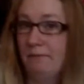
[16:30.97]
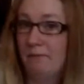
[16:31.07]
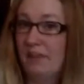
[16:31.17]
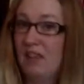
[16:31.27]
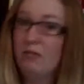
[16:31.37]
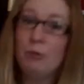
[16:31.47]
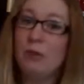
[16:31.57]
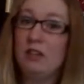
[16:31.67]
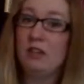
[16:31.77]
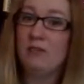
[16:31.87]
If you want
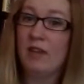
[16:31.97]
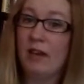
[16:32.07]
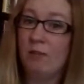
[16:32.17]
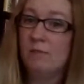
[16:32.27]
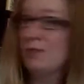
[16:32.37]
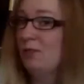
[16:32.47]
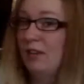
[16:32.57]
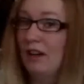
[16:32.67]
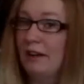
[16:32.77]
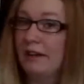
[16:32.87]
to leave now, totally
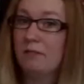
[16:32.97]
got it.